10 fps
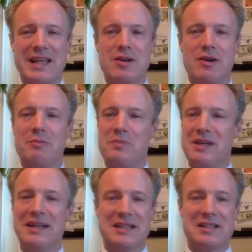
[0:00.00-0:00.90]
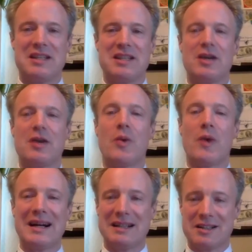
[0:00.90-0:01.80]
in your beingness, in your
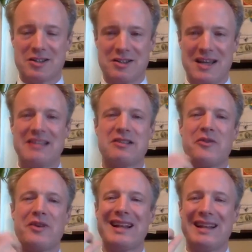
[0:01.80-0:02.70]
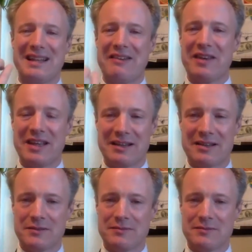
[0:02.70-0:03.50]
awareness, and you should be living it.